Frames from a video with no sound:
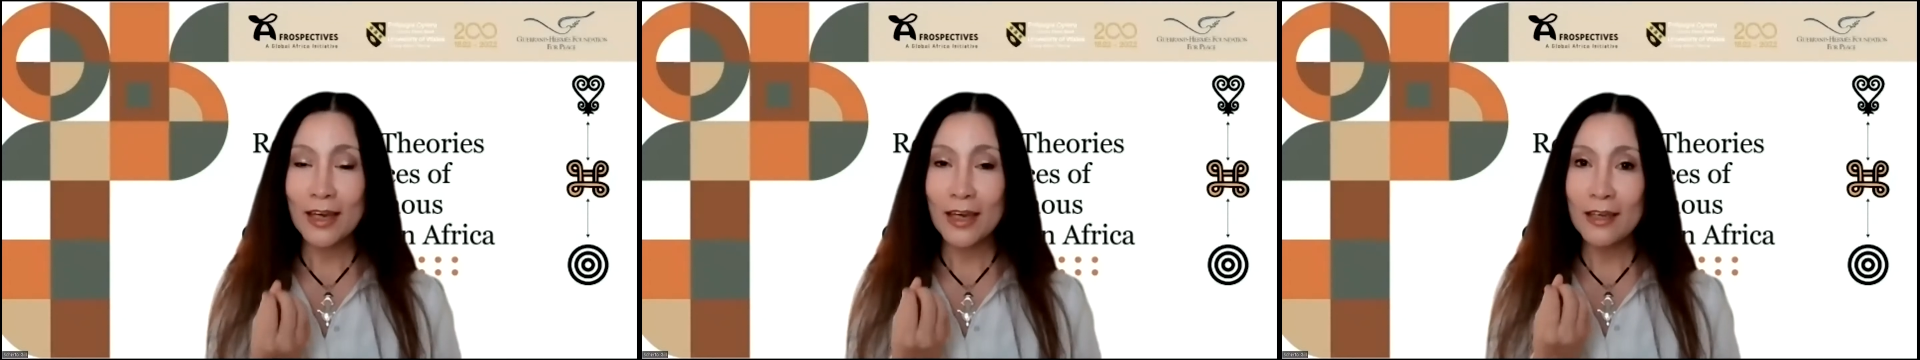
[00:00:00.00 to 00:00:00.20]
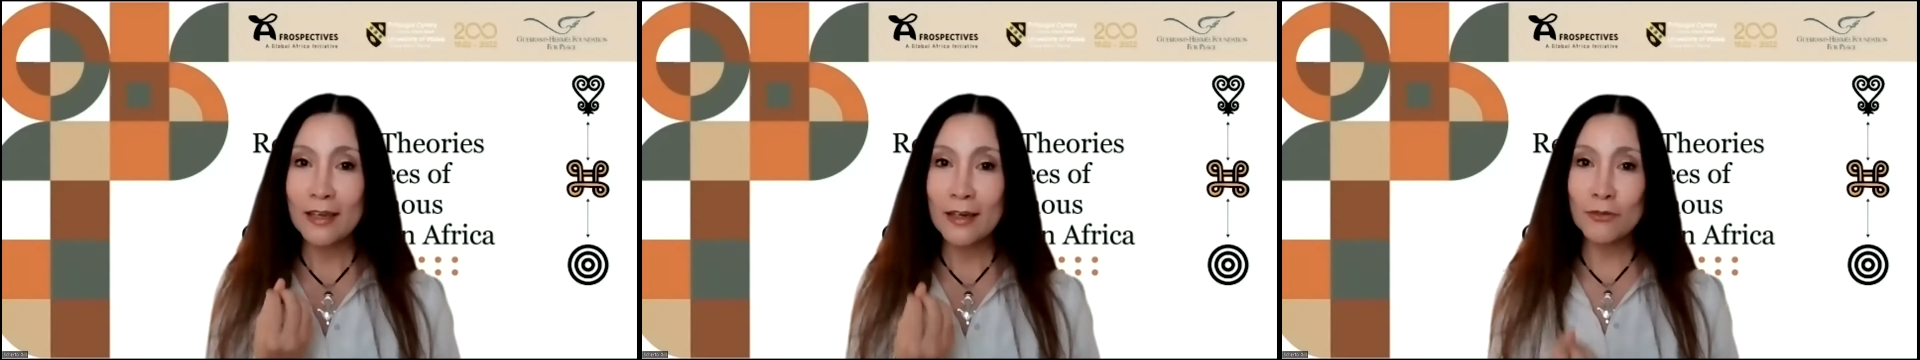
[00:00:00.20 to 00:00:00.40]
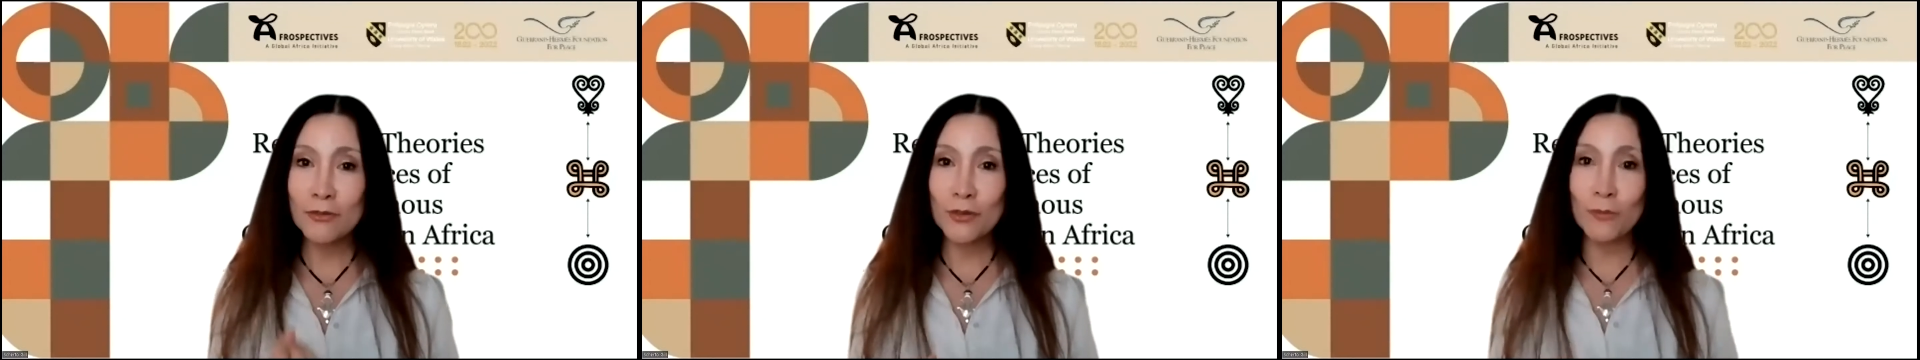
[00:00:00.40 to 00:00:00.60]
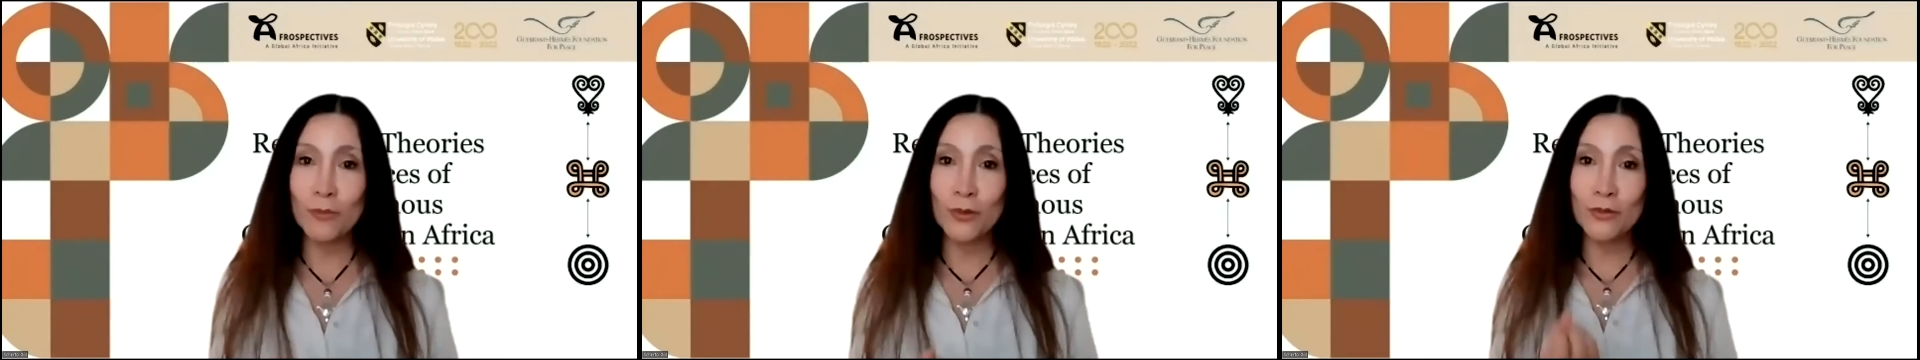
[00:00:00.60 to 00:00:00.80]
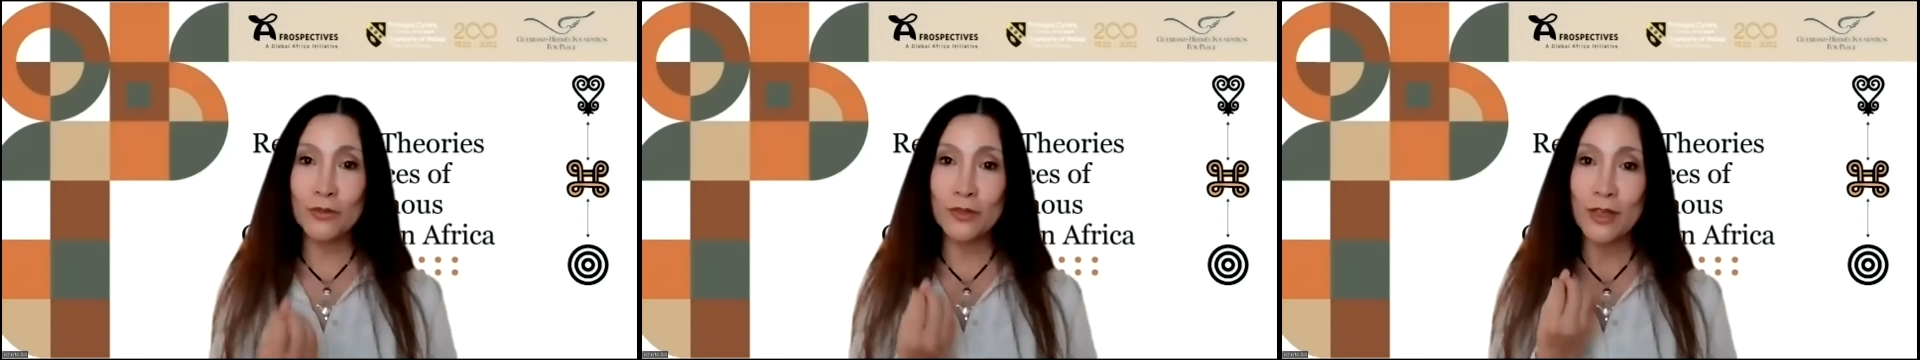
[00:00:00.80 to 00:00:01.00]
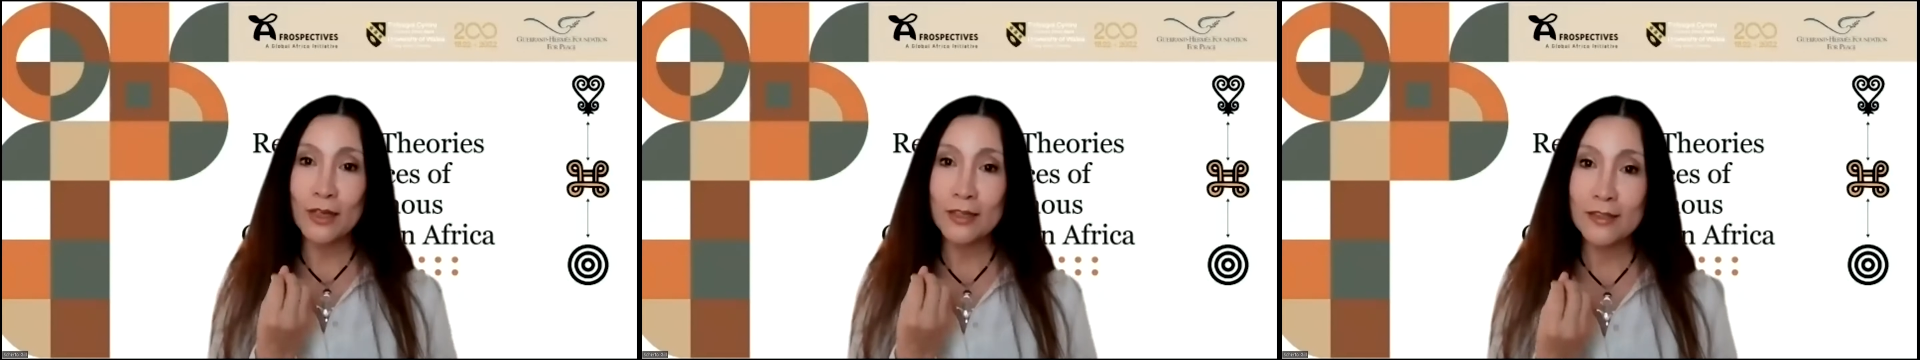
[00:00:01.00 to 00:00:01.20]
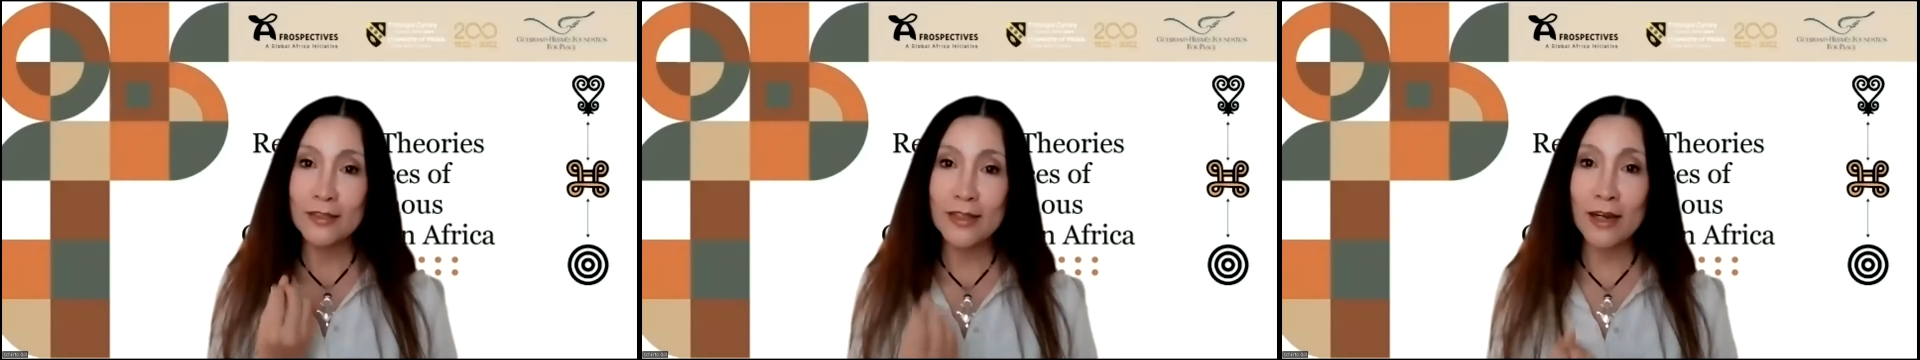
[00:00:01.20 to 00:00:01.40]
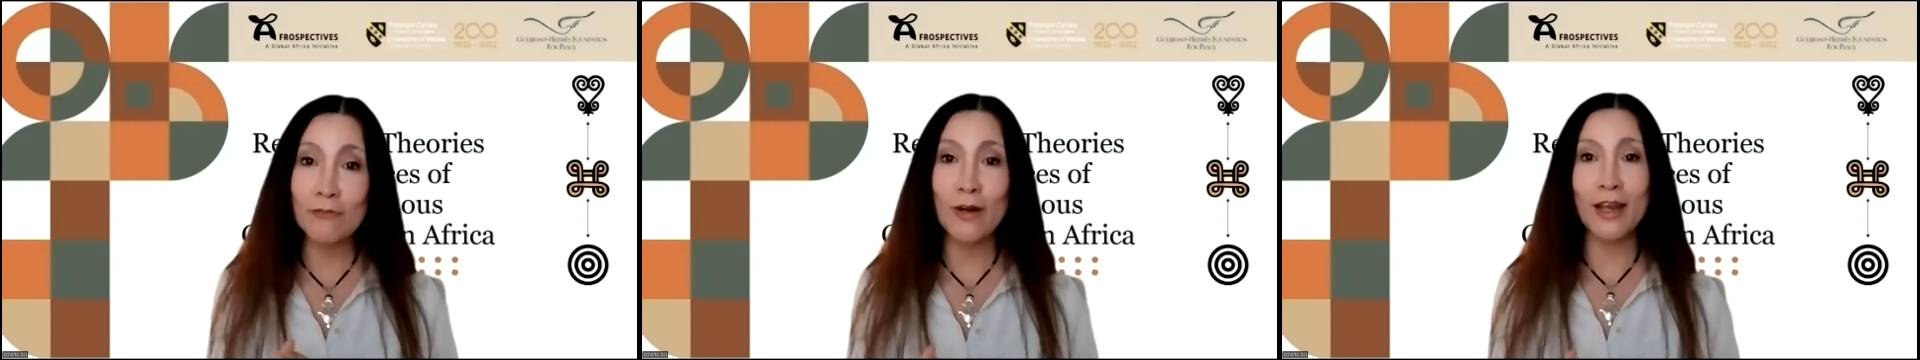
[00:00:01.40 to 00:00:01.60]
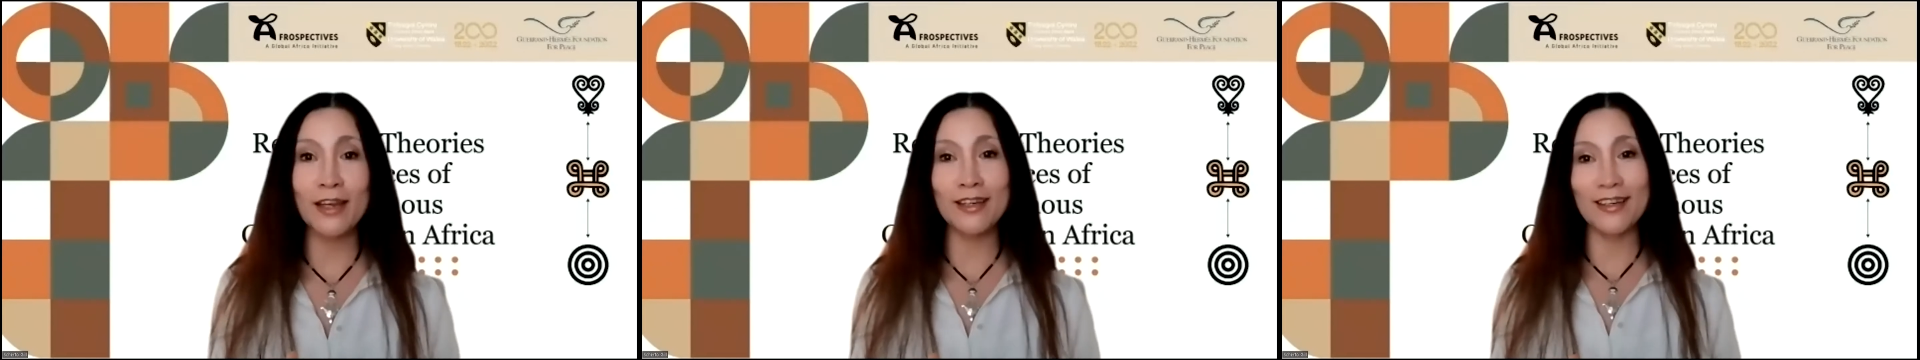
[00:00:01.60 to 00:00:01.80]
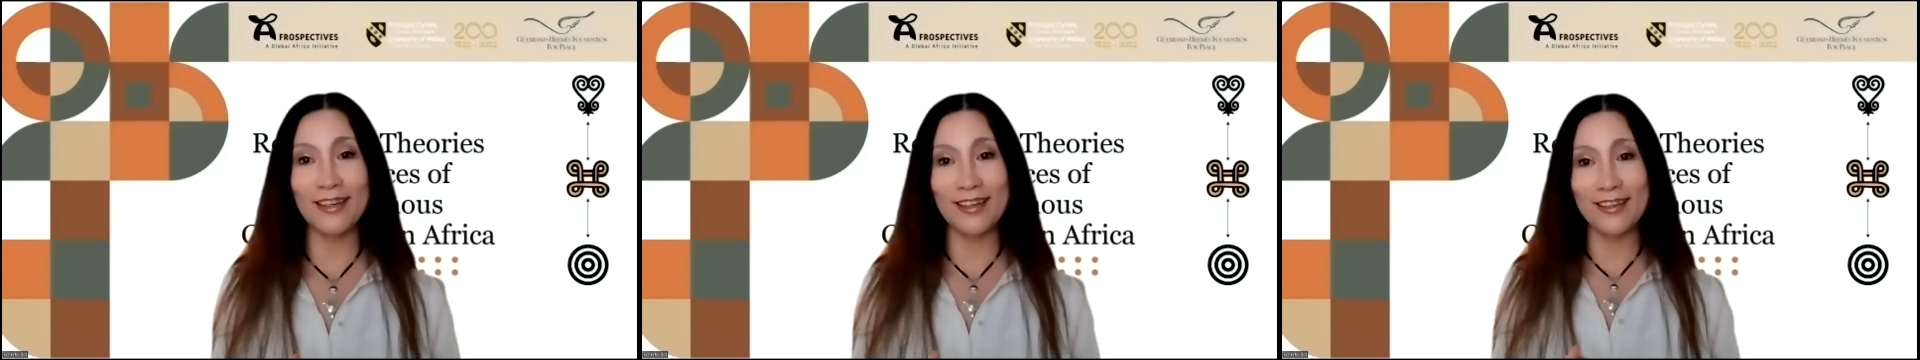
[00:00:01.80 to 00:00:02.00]
it contributes
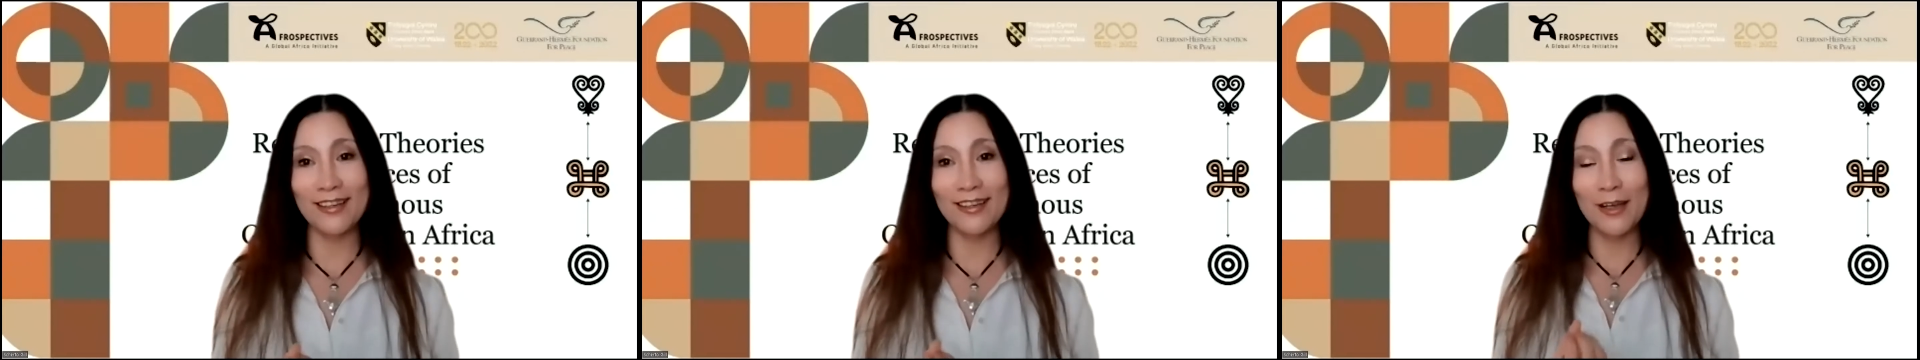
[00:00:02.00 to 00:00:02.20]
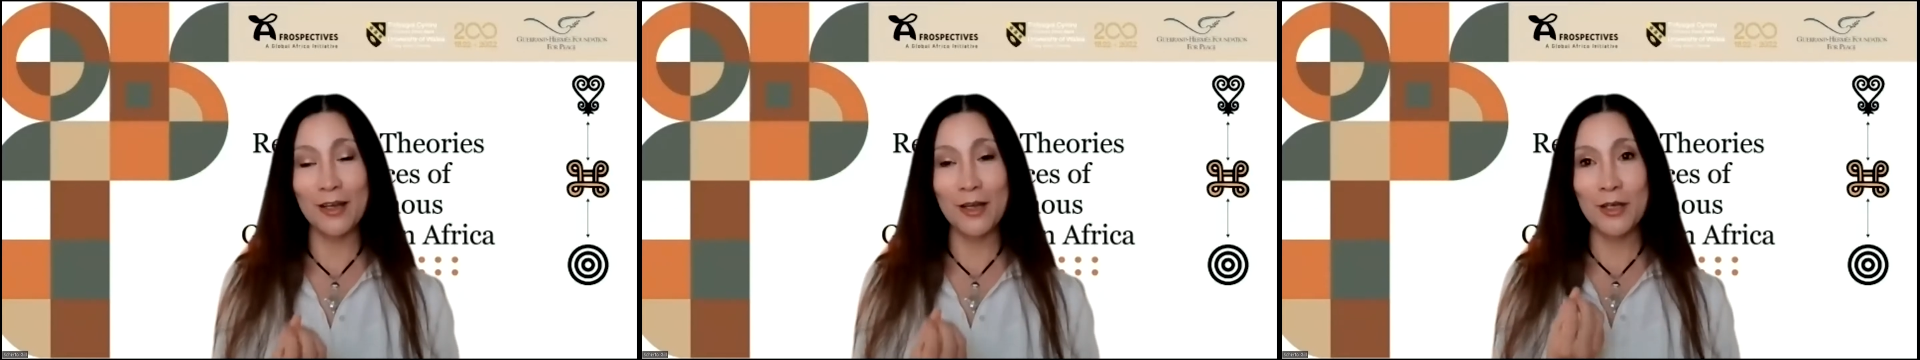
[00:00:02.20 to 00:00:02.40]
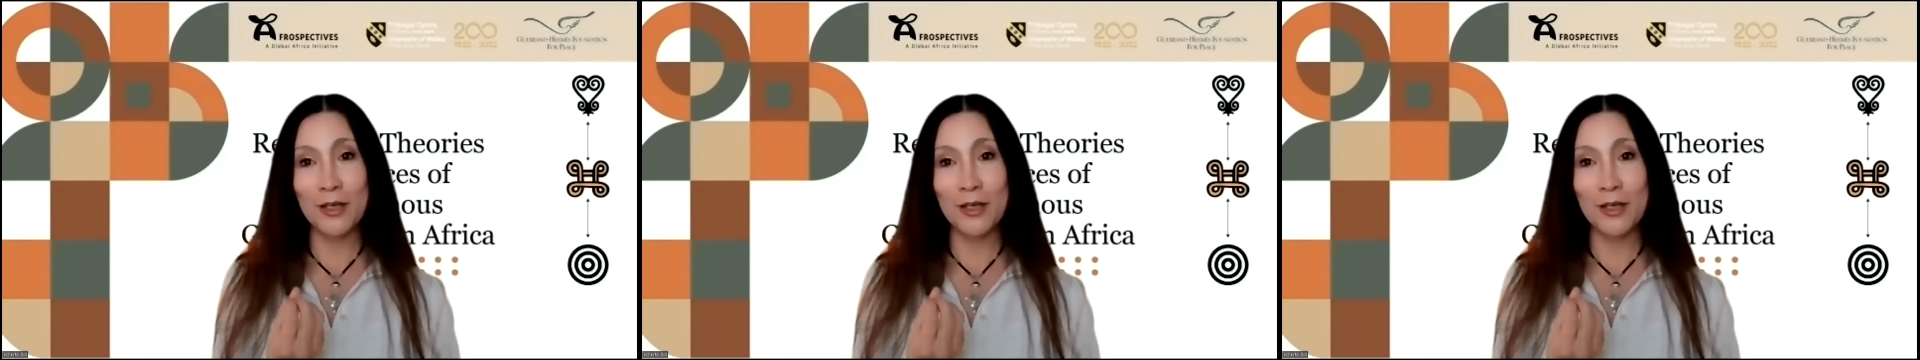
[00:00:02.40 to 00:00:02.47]
directly